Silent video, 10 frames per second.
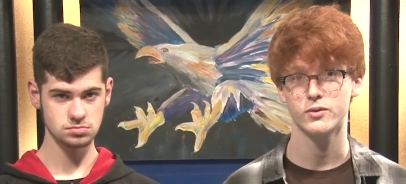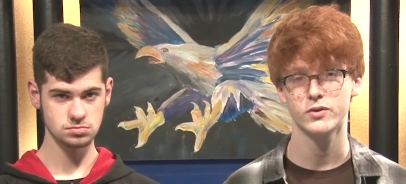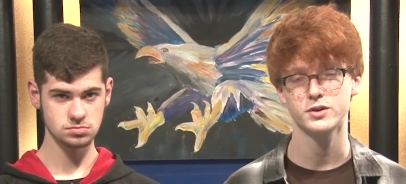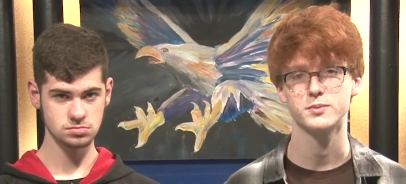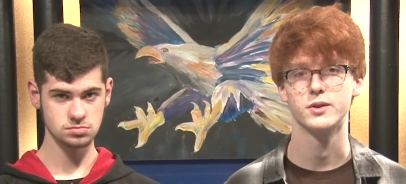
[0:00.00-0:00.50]

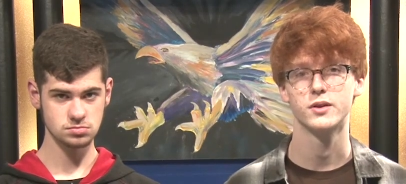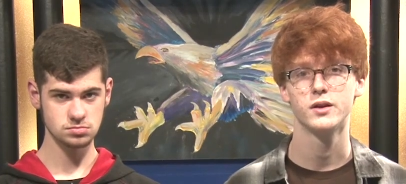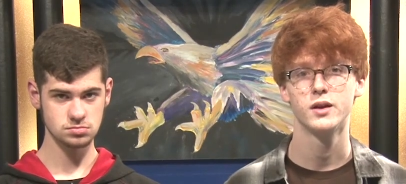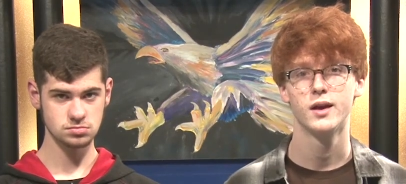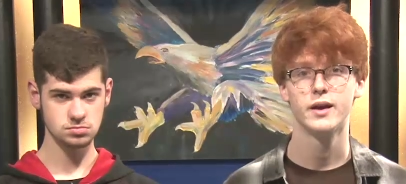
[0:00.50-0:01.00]
Speaker 1: refreshments.
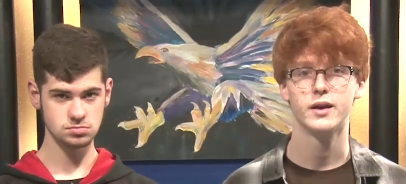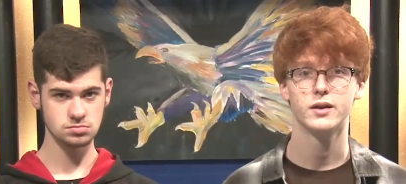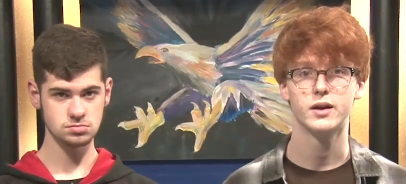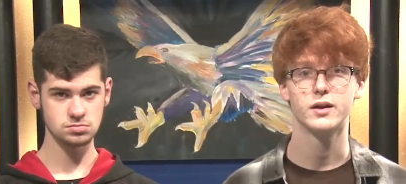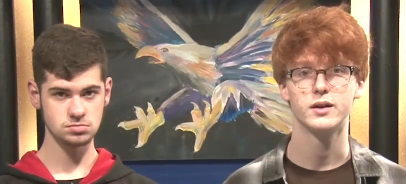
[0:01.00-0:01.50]

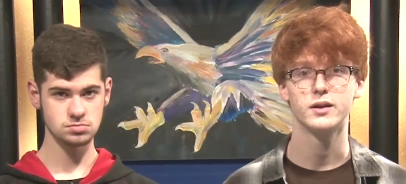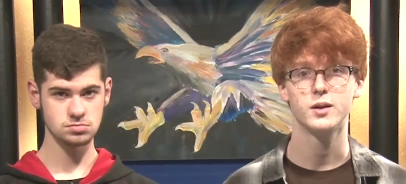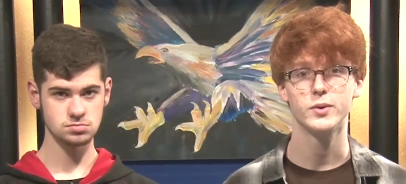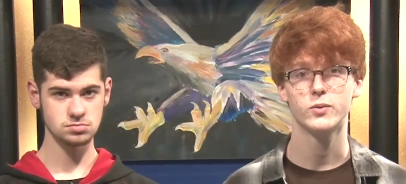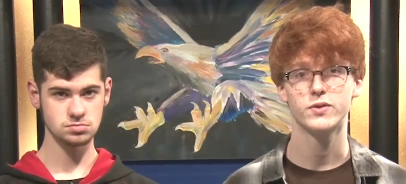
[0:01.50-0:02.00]
Uh, in
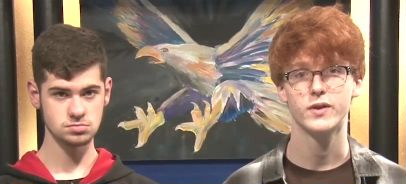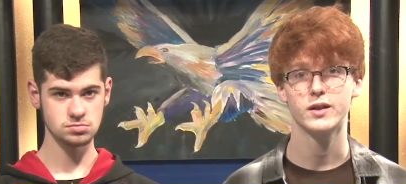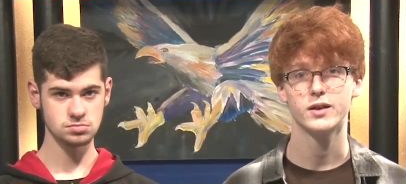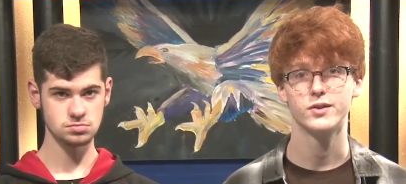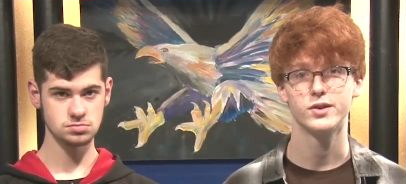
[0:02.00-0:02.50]
keeping with the
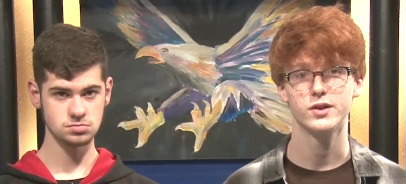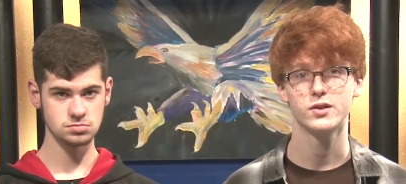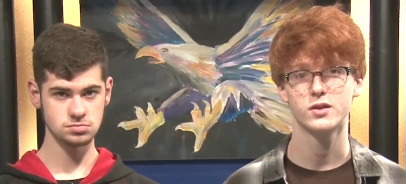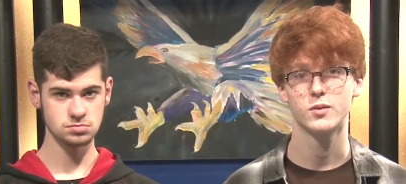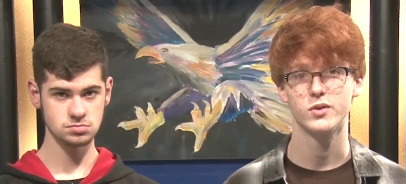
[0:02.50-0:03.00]
Valentine's
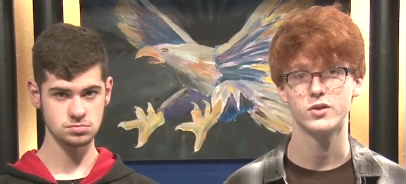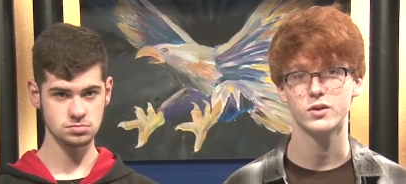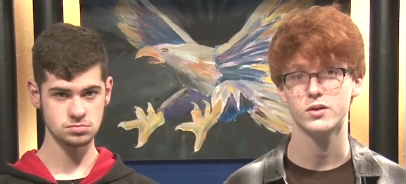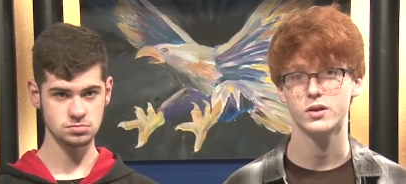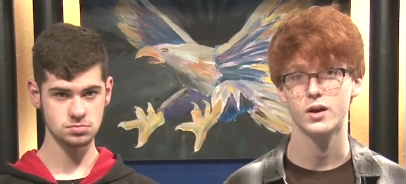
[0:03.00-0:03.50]
season, the music
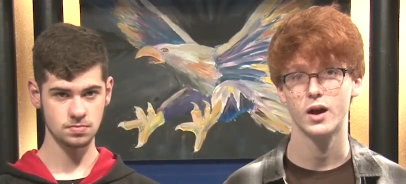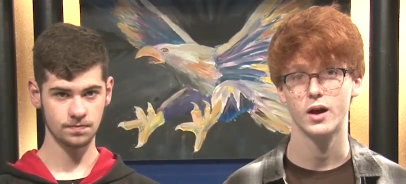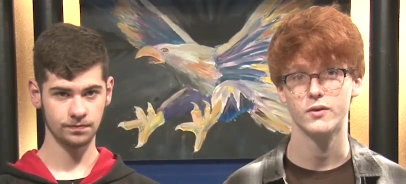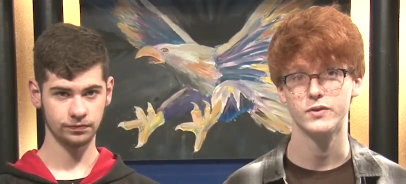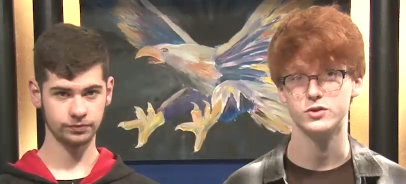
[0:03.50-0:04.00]

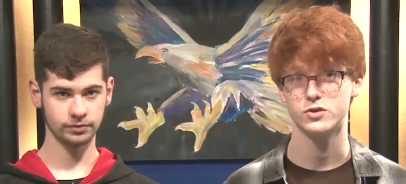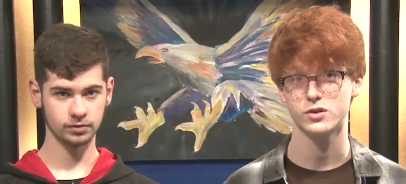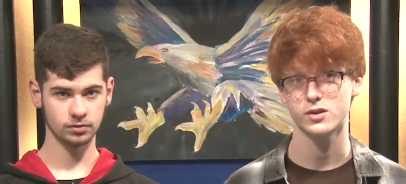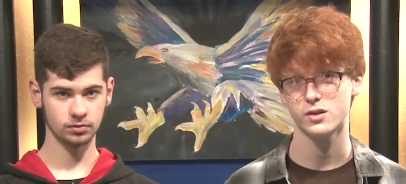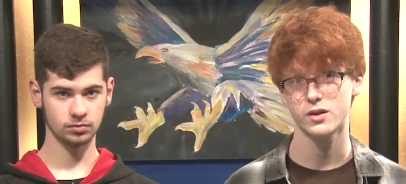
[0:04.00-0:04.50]
uh, features
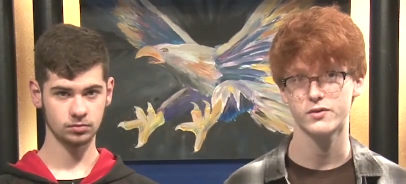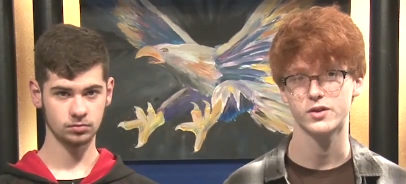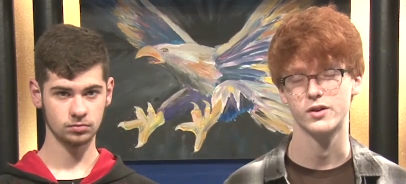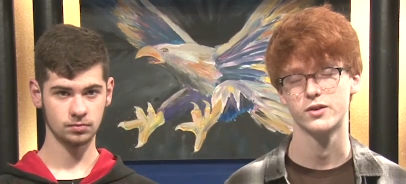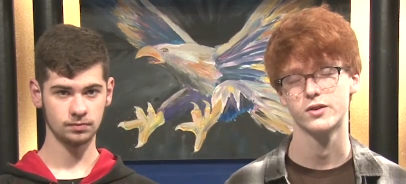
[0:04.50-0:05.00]
love
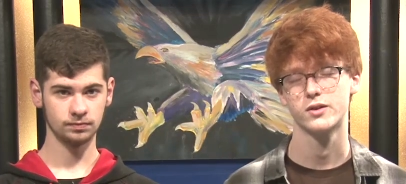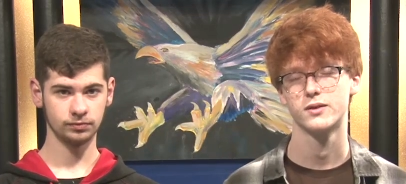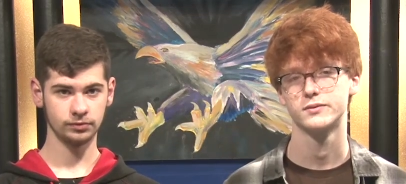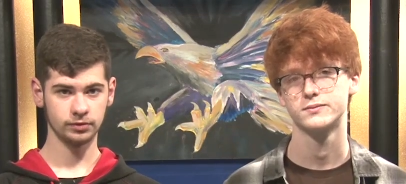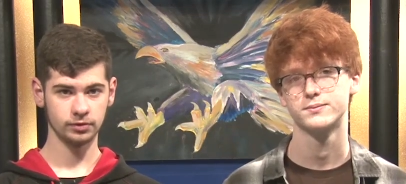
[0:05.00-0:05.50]
songs.
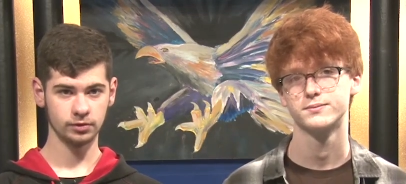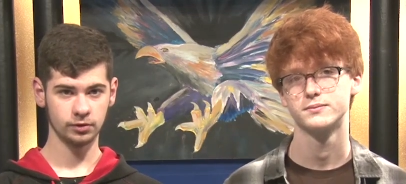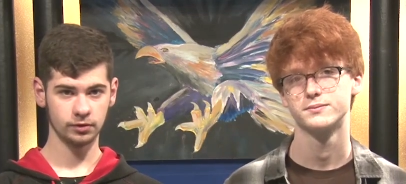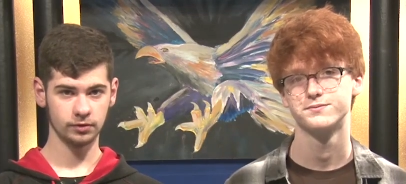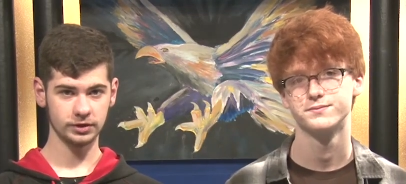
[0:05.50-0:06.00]

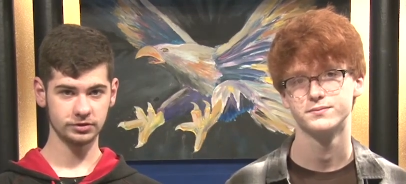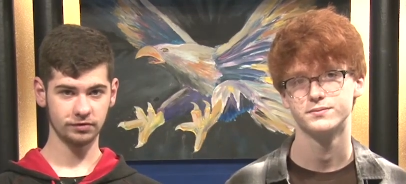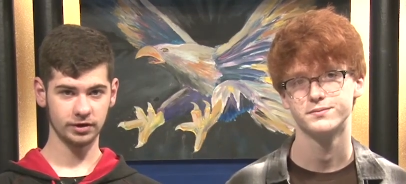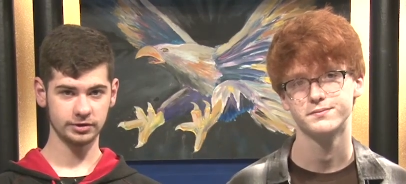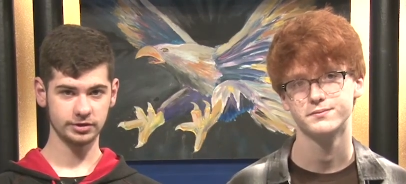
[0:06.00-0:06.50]

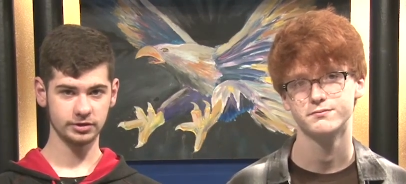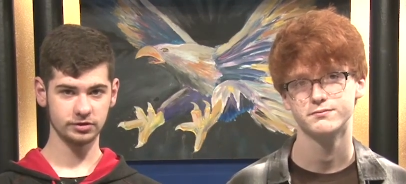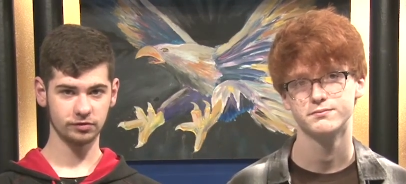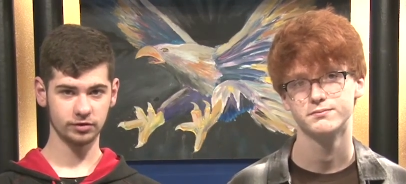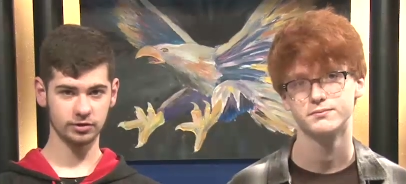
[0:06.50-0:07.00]
Speaker 2: Reservations
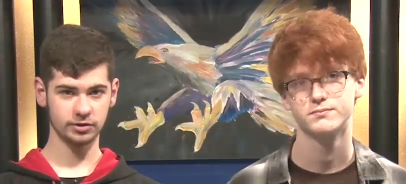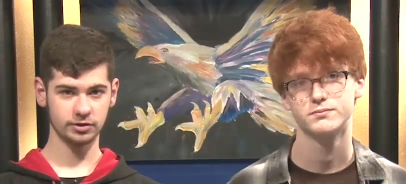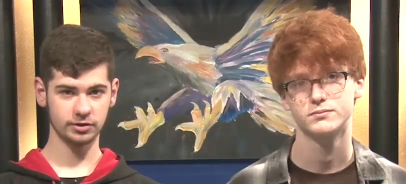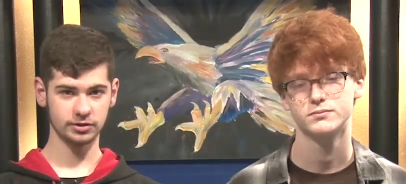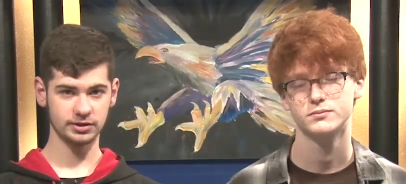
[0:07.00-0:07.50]

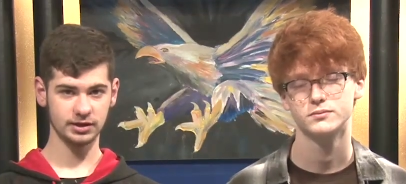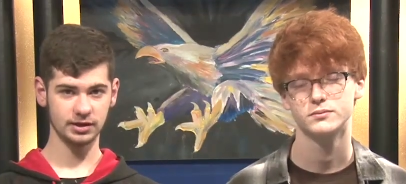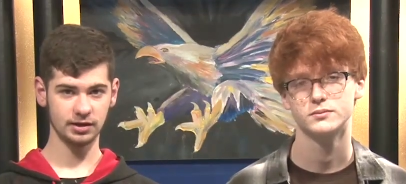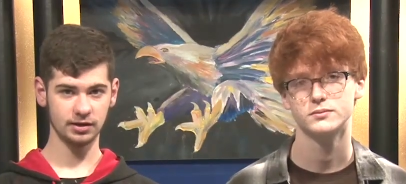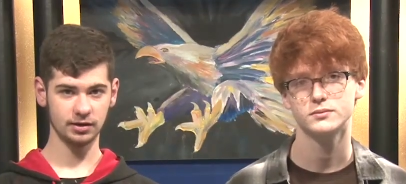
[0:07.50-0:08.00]
for
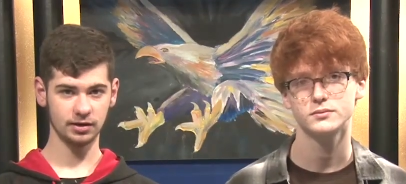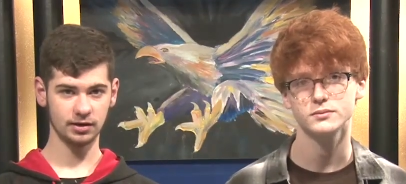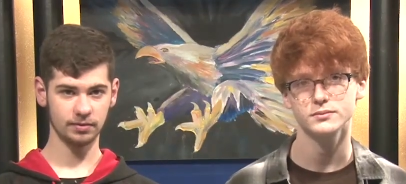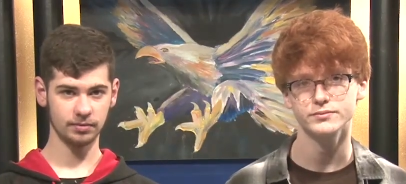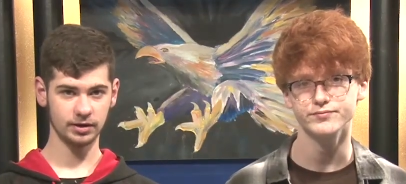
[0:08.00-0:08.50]
seating
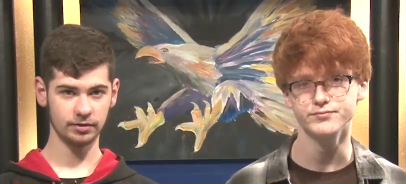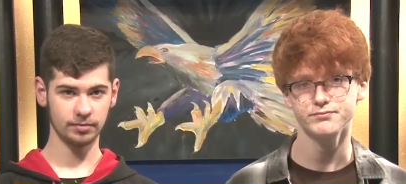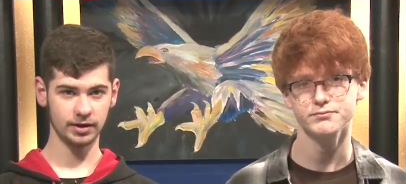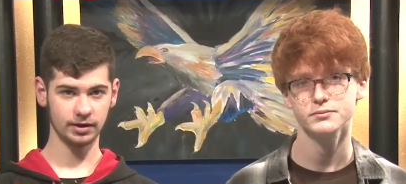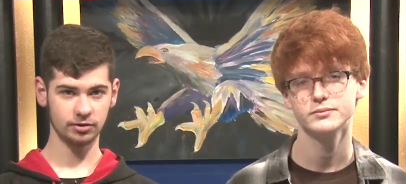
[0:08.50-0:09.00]
can be
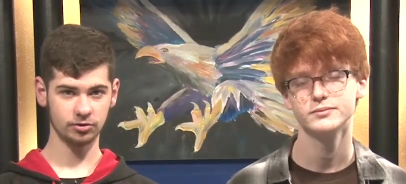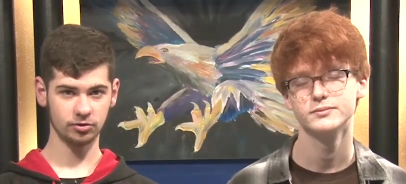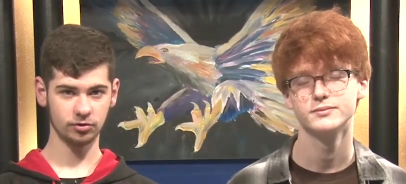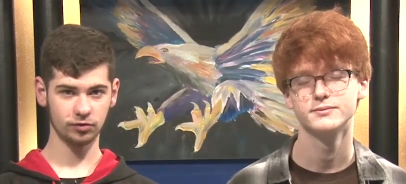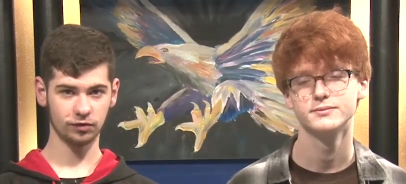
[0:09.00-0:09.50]
made
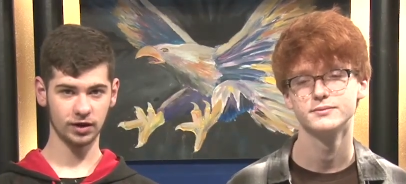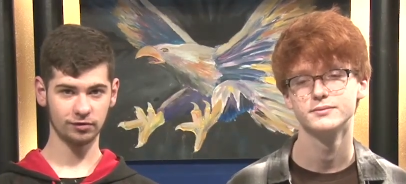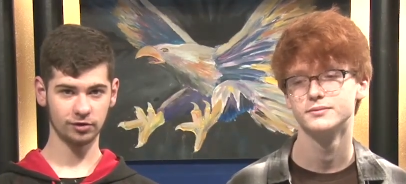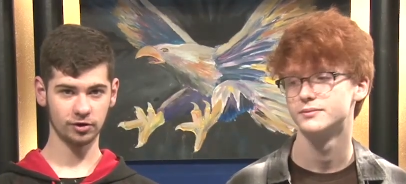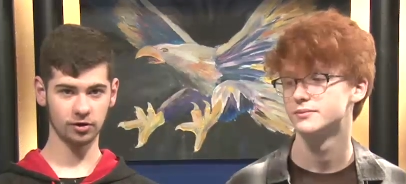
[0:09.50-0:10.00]
through 5
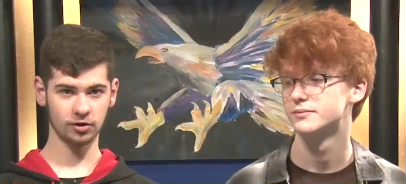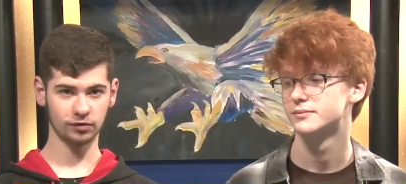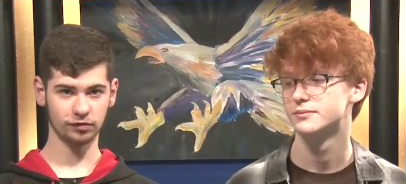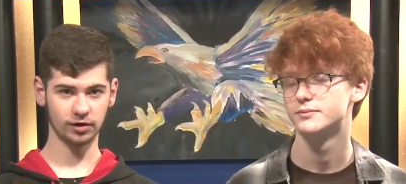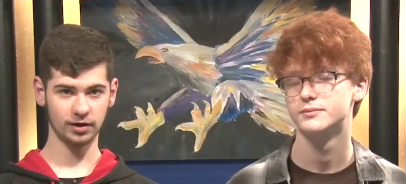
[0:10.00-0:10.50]
o'clock on
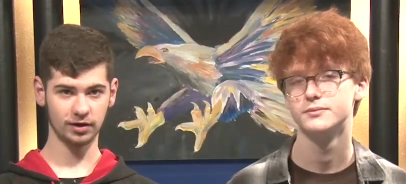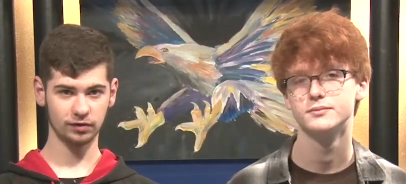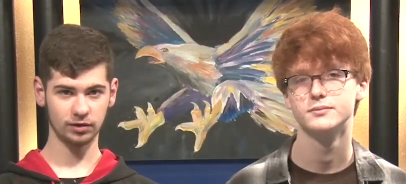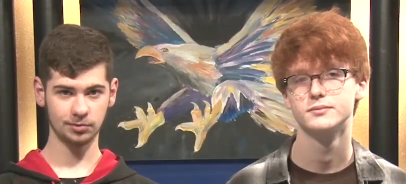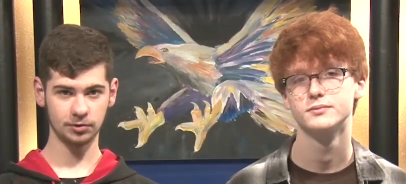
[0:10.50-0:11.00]
Friday,
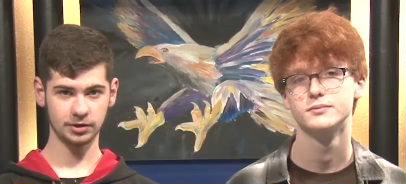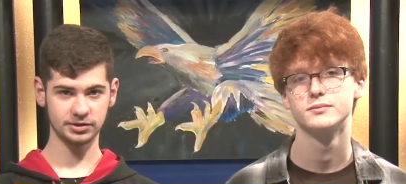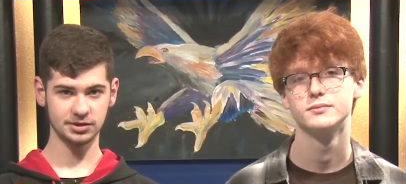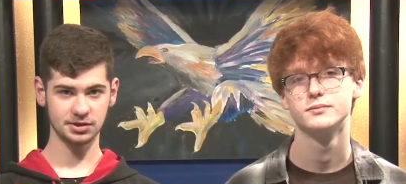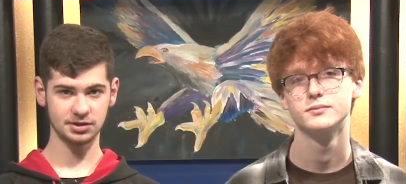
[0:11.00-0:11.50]
February
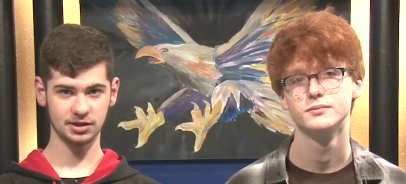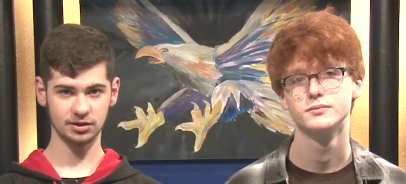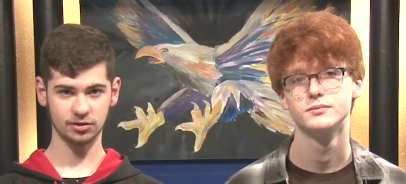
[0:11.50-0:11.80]
16th.